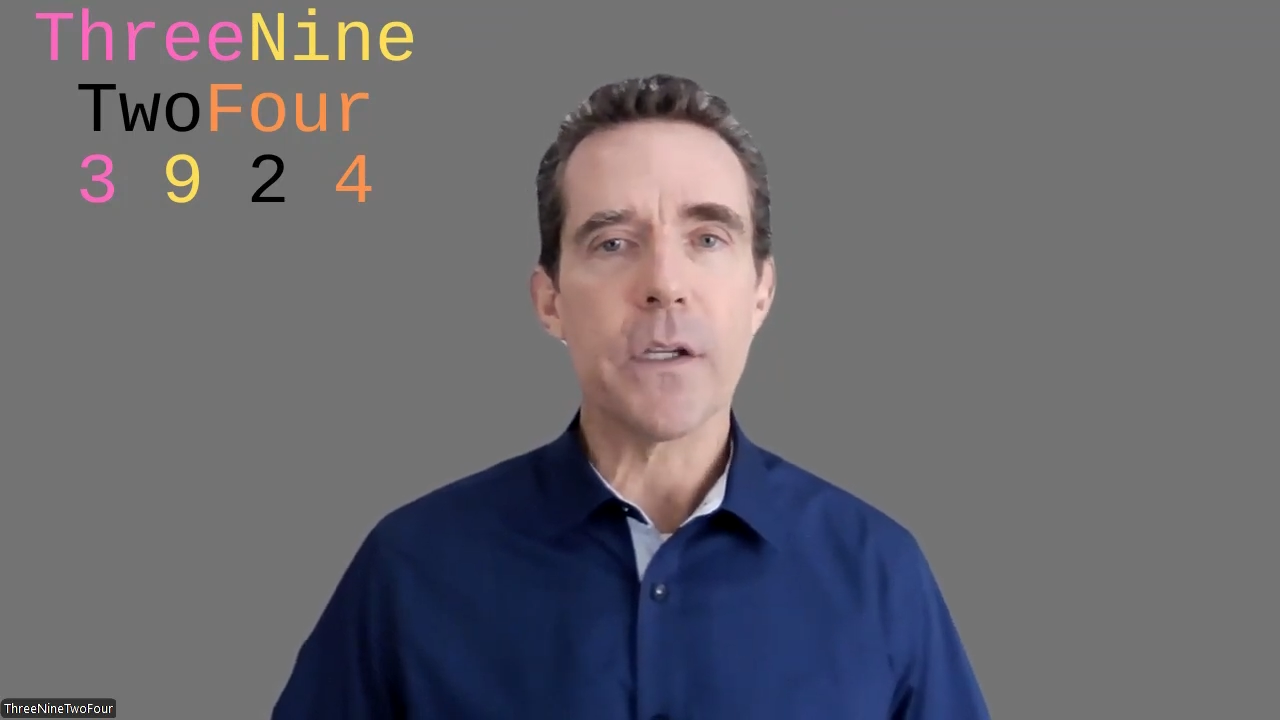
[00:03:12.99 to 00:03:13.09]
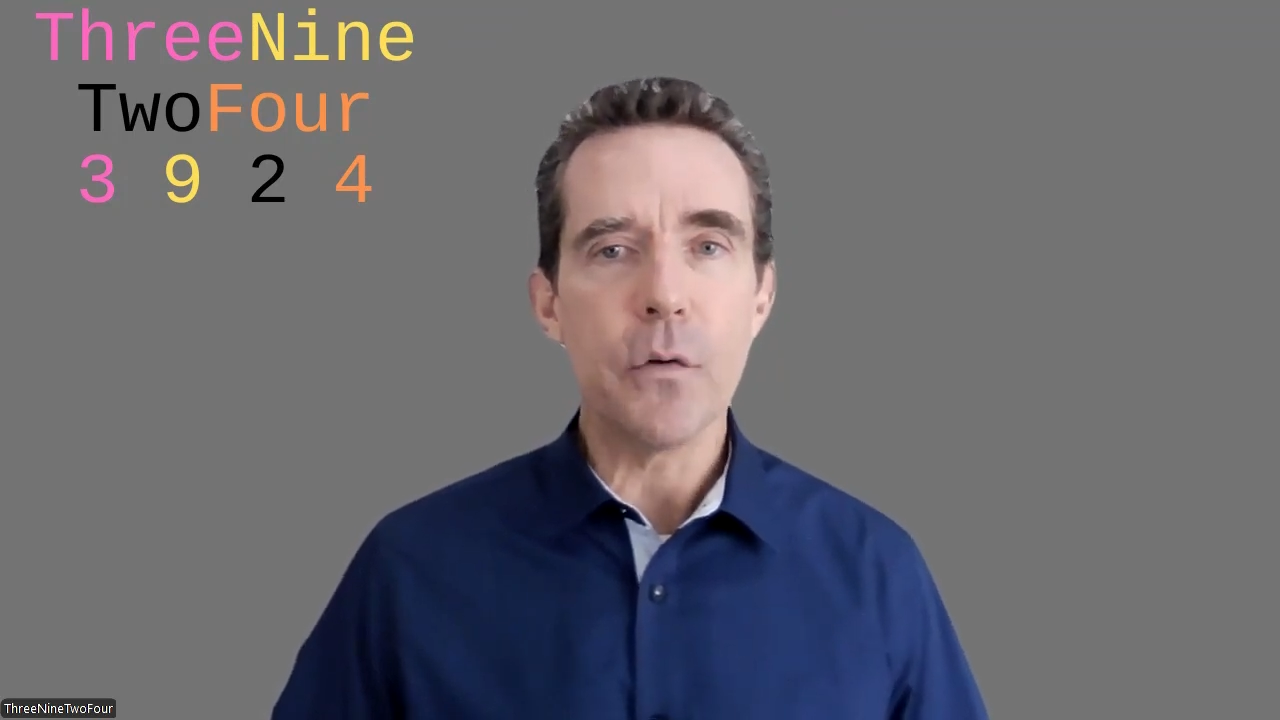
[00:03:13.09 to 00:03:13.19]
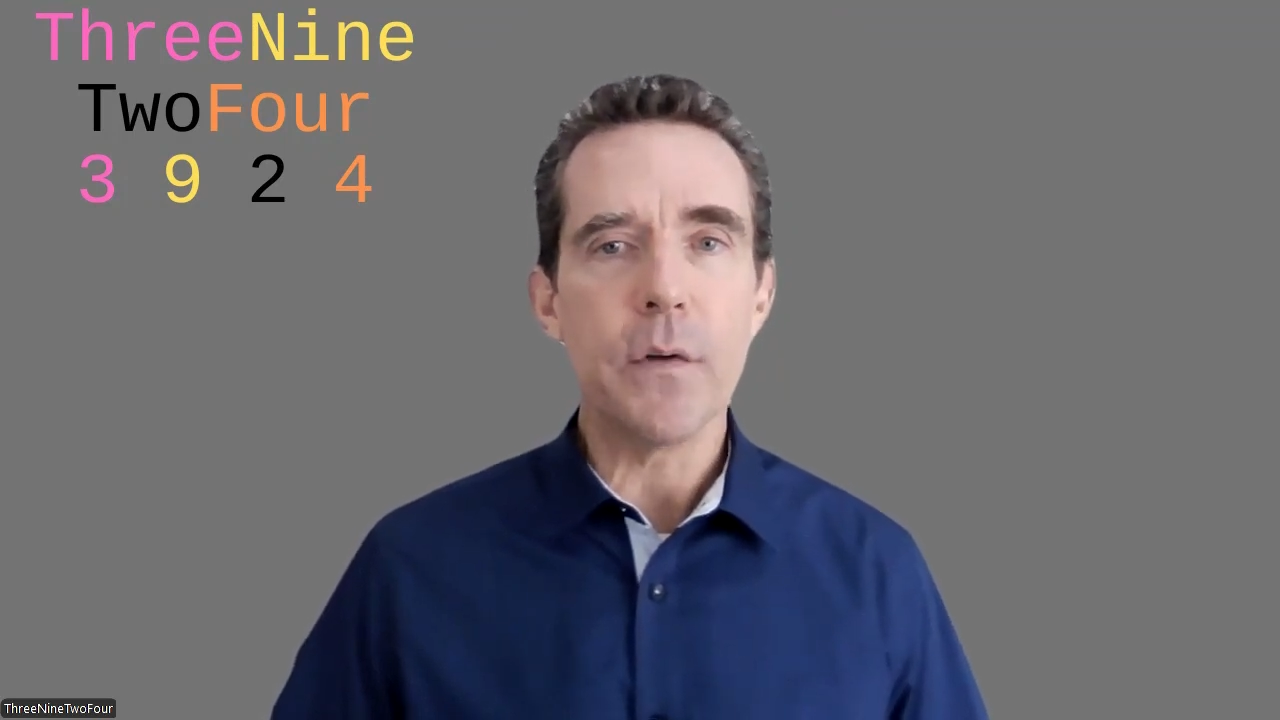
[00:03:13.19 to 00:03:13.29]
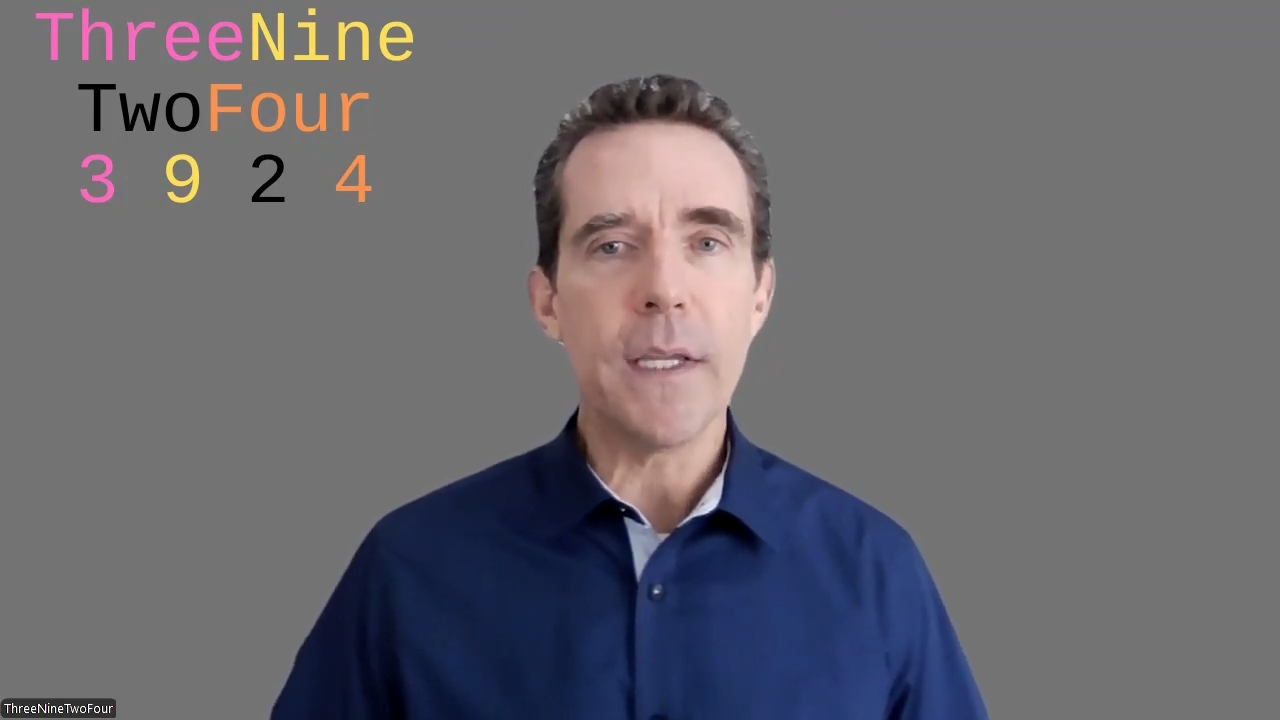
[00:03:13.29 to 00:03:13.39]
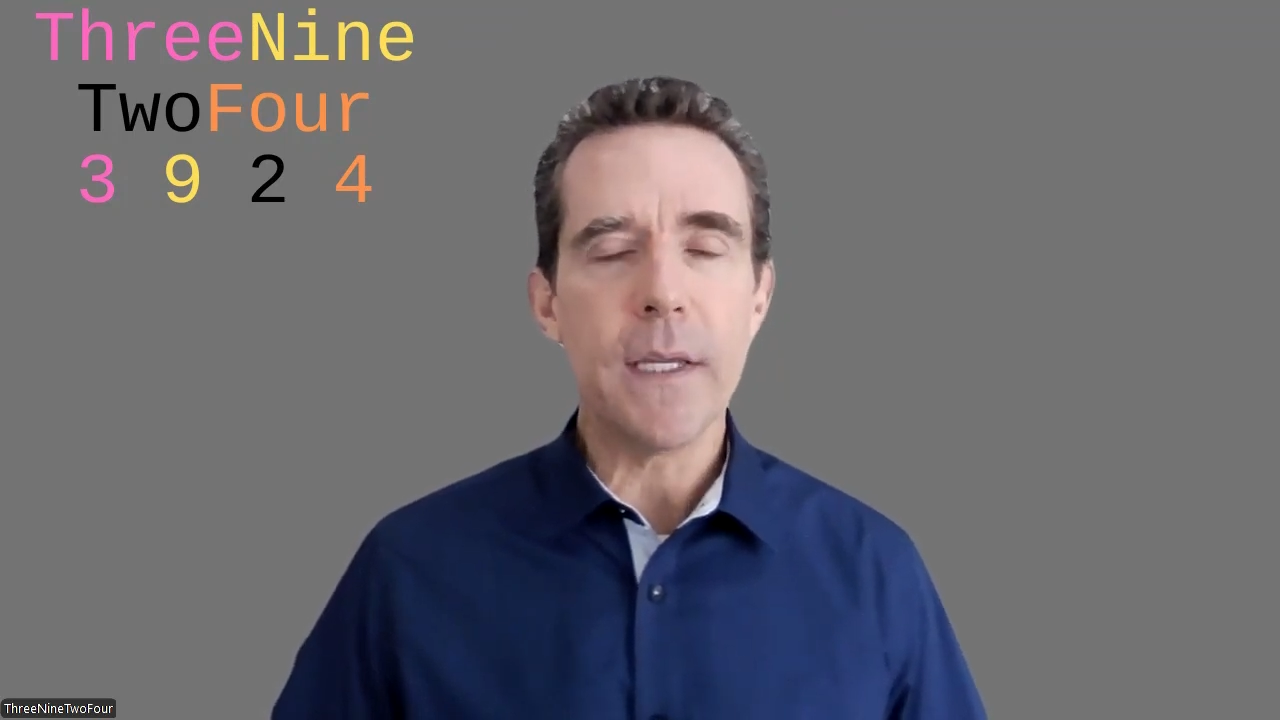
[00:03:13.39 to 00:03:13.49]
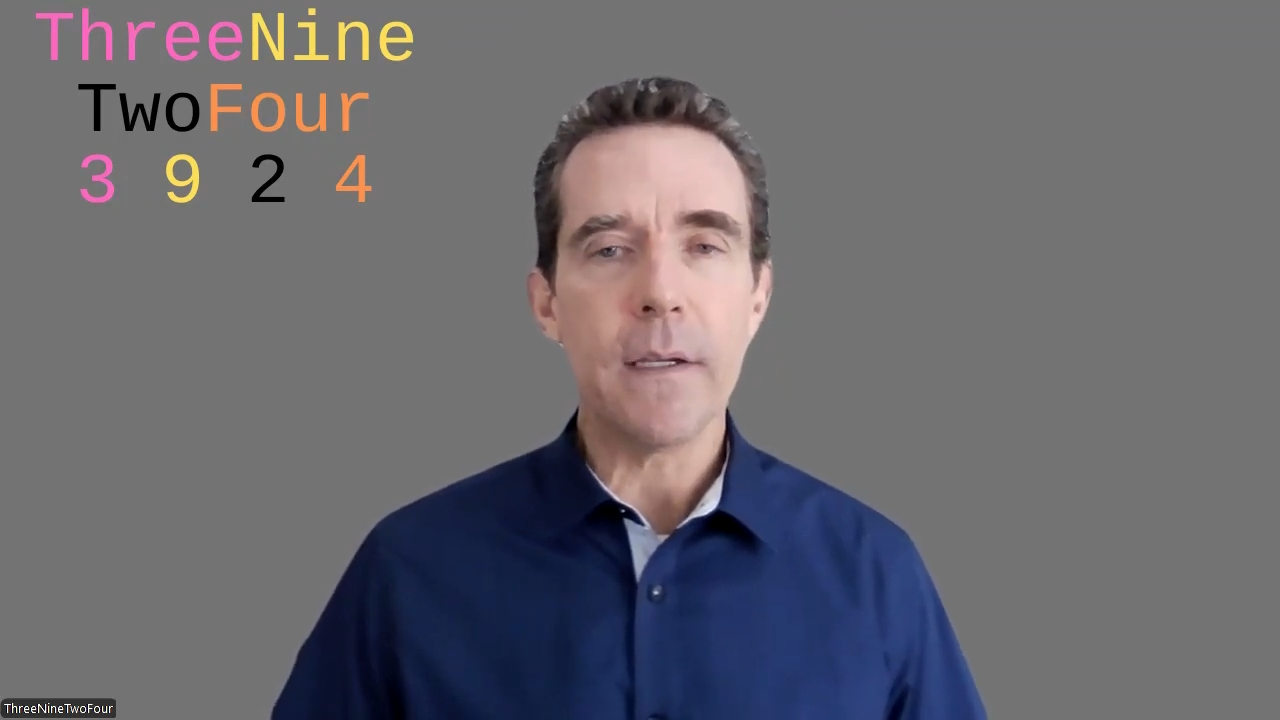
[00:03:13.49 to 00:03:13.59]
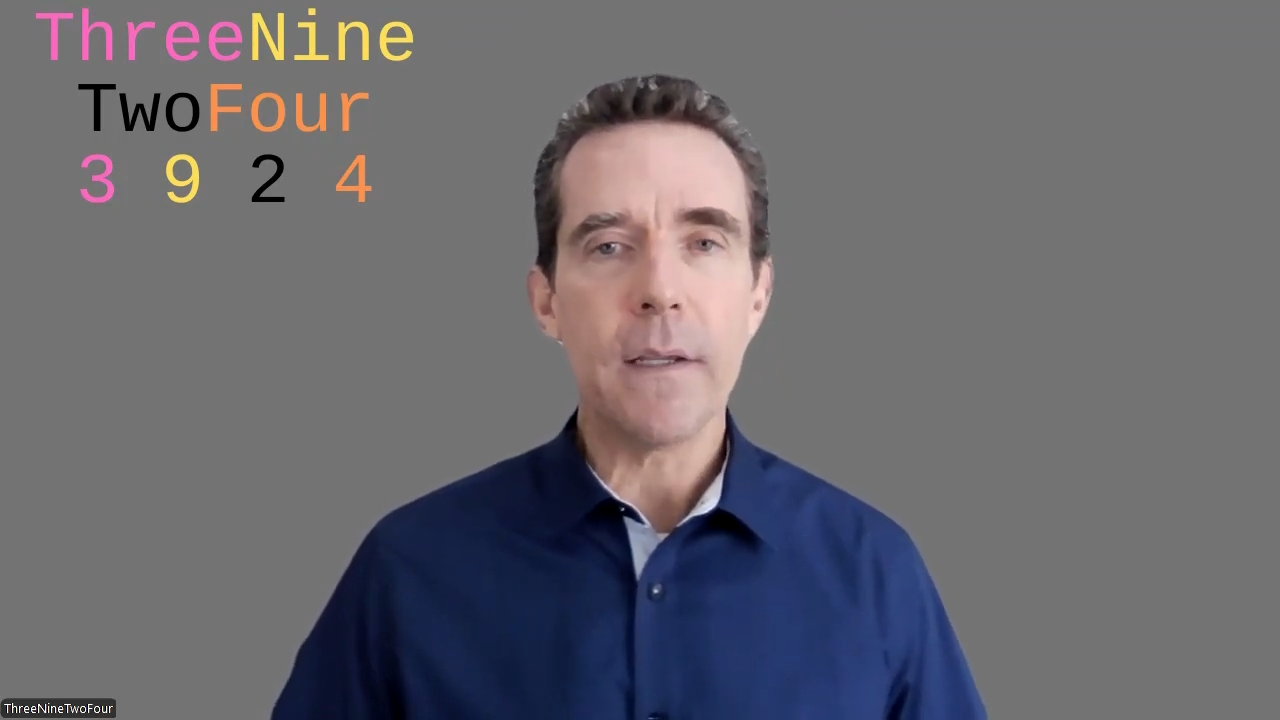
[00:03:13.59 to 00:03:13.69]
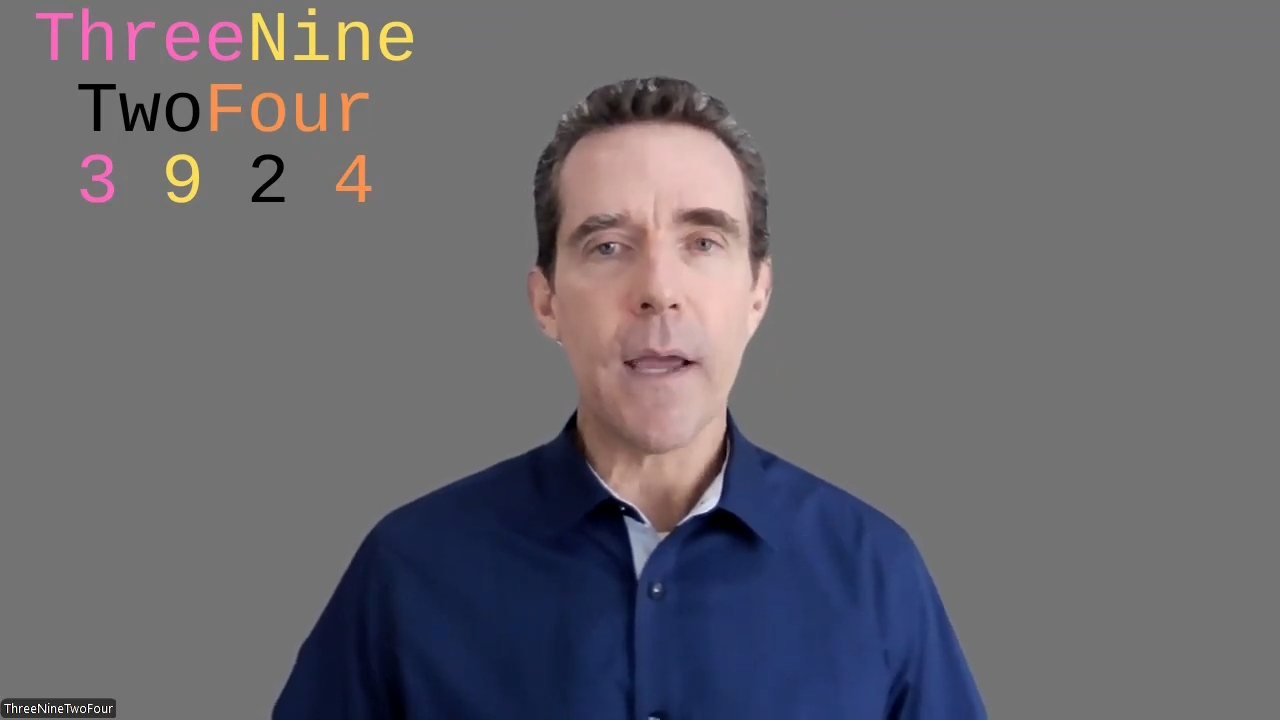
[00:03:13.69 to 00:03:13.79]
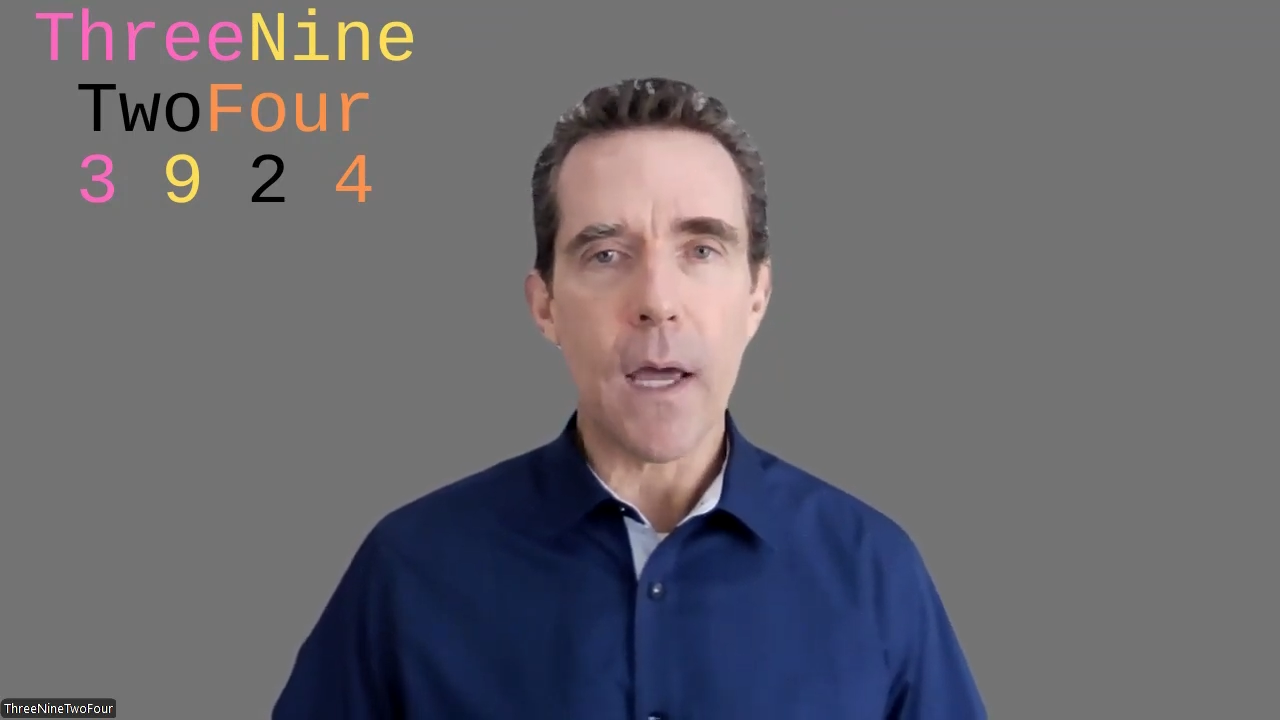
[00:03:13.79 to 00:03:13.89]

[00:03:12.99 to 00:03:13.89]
you need